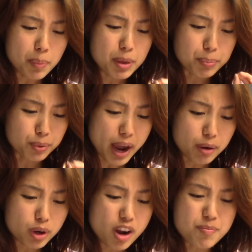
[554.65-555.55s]
be
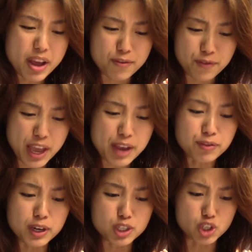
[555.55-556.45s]
prouder of my
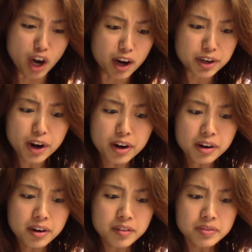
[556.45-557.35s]
favorite daughter.
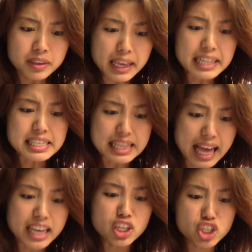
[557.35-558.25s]
It's
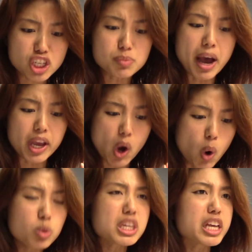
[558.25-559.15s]
like she's my
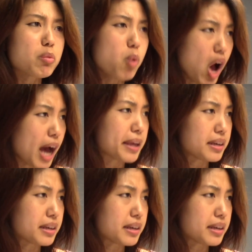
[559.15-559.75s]
only one.